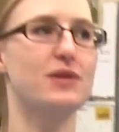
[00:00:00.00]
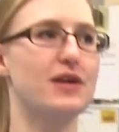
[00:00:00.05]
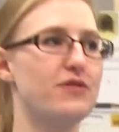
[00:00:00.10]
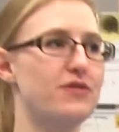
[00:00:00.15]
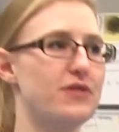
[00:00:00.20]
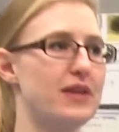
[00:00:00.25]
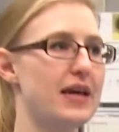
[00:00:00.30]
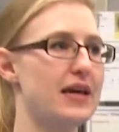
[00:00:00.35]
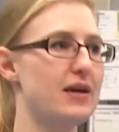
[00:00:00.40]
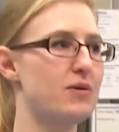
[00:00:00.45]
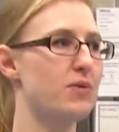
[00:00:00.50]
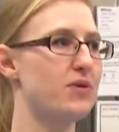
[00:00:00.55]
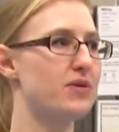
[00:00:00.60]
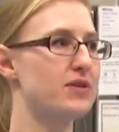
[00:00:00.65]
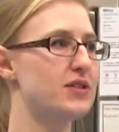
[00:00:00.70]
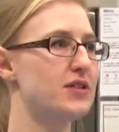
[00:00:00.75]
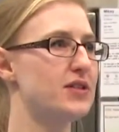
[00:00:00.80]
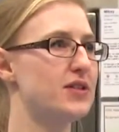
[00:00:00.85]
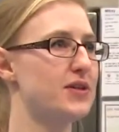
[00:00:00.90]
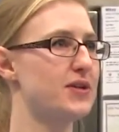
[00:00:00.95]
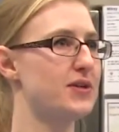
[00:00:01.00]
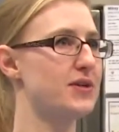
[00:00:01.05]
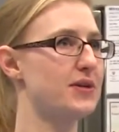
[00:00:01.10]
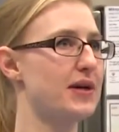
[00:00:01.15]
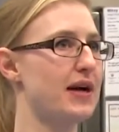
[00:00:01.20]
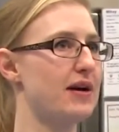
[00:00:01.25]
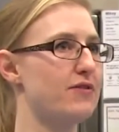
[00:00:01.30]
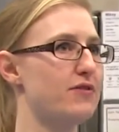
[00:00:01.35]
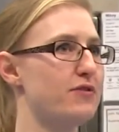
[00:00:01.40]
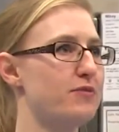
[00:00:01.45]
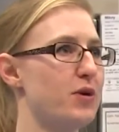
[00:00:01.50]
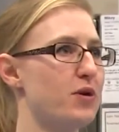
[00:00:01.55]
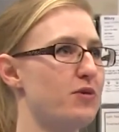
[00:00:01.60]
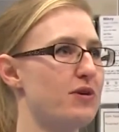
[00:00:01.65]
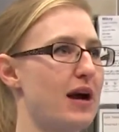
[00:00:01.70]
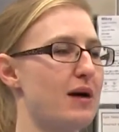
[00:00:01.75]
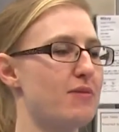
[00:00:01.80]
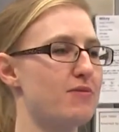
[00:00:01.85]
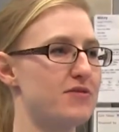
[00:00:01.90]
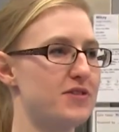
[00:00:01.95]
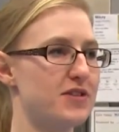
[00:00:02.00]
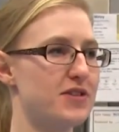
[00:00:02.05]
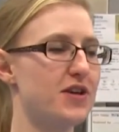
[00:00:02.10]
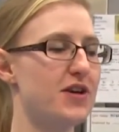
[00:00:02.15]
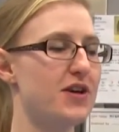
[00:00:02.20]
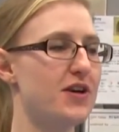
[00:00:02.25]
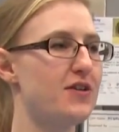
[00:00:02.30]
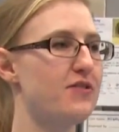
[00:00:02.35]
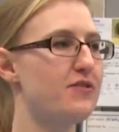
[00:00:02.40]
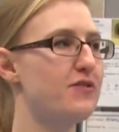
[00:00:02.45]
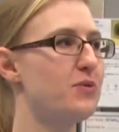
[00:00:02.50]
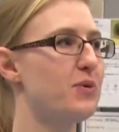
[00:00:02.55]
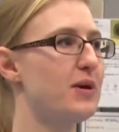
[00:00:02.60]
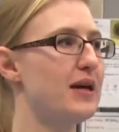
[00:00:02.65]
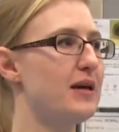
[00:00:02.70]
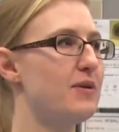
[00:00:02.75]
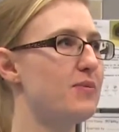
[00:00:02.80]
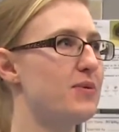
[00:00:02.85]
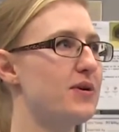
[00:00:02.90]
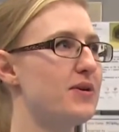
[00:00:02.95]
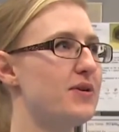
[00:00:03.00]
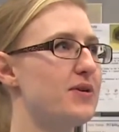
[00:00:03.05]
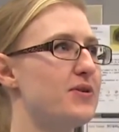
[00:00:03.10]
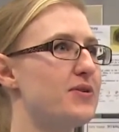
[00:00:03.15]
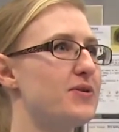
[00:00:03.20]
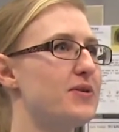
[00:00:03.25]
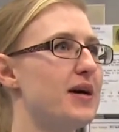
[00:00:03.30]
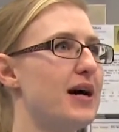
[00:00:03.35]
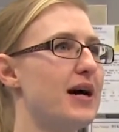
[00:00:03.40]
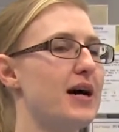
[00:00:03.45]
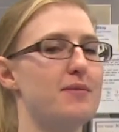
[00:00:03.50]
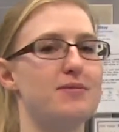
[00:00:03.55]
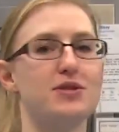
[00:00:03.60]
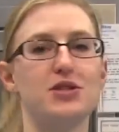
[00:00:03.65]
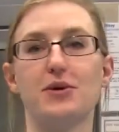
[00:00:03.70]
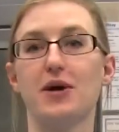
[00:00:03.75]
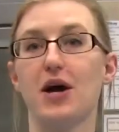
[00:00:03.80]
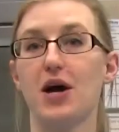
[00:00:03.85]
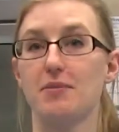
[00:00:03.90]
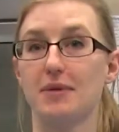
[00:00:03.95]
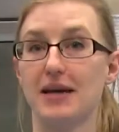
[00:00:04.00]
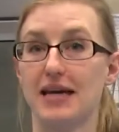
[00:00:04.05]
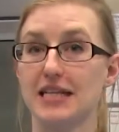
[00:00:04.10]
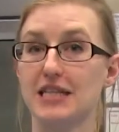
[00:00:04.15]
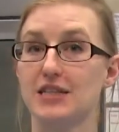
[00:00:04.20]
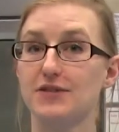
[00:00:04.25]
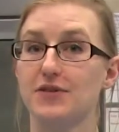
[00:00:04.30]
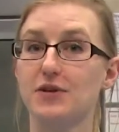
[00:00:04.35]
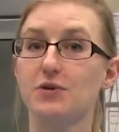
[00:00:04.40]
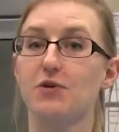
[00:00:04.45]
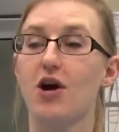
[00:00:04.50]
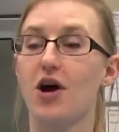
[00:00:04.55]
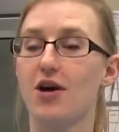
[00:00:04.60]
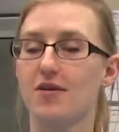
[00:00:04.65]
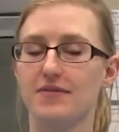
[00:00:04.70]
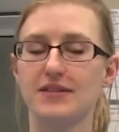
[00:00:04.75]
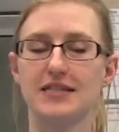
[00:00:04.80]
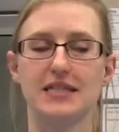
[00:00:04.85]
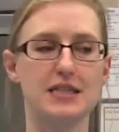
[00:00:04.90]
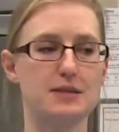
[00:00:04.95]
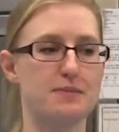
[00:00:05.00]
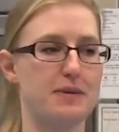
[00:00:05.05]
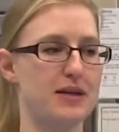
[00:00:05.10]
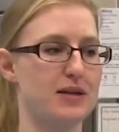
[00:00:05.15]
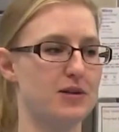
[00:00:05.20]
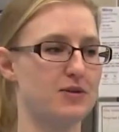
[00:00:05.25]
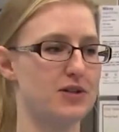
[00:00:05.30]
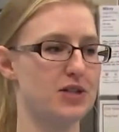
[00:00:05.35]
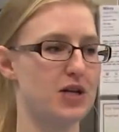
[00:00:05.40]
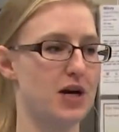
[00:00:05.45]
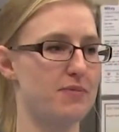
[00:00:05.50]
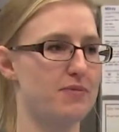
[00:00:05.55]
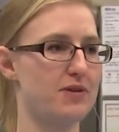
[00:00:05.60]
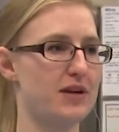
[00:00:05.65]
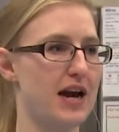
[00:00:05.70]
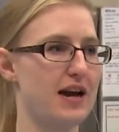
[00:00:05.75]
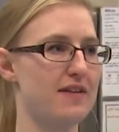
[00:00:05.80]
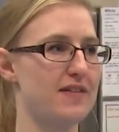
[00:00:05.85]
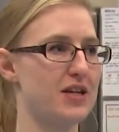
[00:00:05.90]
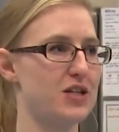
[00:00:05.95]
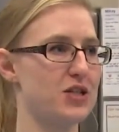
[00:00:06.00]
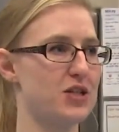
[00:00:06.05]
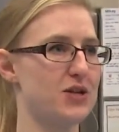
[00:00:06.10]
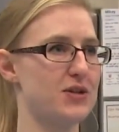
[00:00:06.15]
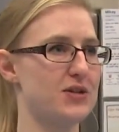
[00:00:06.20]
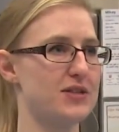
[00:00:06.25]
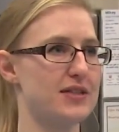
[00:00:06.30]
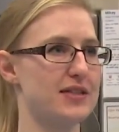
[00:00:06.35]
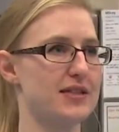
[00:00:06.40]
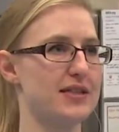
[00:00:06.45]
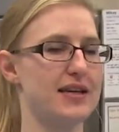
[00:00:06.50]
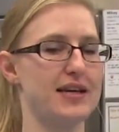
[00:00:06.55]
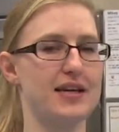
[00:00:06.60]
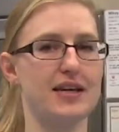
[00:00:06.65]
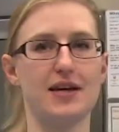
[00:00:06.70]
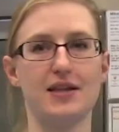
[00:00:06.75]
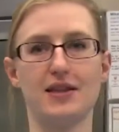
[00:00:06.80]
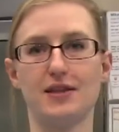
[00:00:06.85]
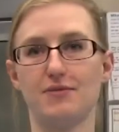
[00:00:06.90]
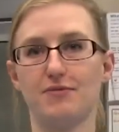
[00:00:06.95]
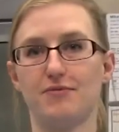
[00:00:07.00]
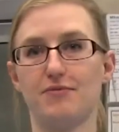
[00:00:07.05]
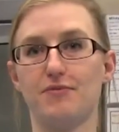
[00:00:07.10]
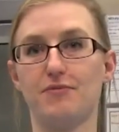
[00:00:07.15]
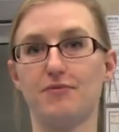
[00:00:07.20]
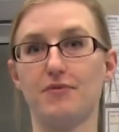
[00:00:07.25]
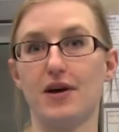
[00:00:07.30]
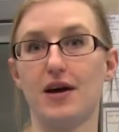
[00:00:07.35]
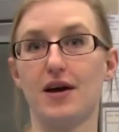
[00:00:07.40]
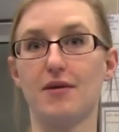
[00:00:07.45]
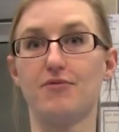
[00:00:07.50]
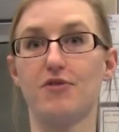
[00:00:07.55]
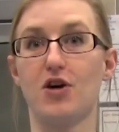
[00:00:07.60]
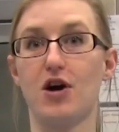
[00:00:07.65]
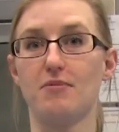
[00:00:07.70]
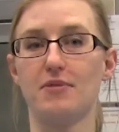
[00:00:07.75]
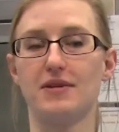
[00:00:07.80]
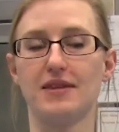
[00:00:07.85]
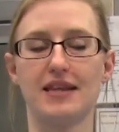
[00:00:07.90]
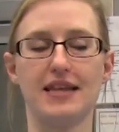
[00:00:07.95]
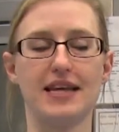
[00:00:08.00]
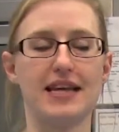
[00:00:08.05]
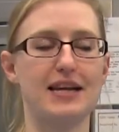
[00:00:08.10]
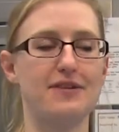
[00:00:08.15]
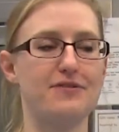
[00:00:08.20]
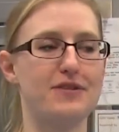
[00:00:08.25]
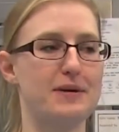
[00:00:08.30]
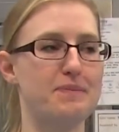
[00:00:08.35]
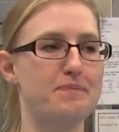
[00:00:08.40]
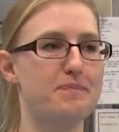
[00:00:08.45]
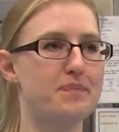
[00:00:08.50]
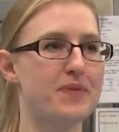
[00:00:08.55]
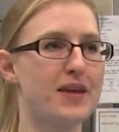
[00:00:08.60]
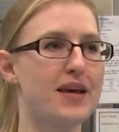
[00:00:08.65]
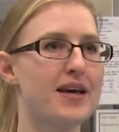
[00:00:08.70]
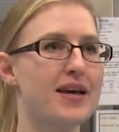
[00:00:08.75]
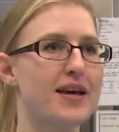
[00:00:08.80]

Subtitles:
if they want to put a cat on reserve, we will do a home interview or home visit depending on the type of cat they choose and the environment that they live in.